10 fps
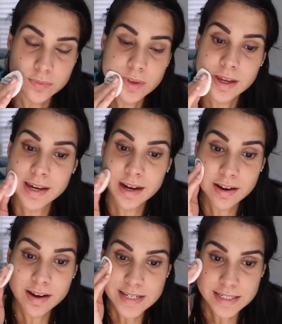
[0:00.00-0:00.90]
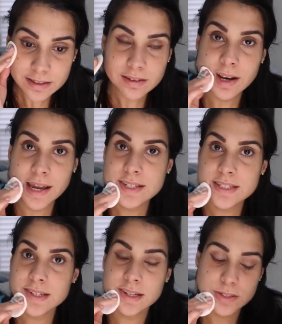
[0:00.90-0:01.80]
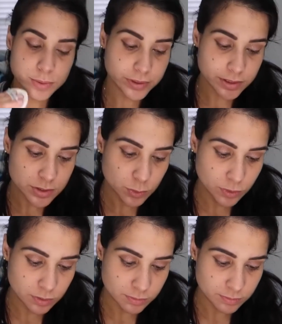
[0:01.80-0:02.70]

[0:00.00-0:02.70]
It kind of has like a light scent to it as well.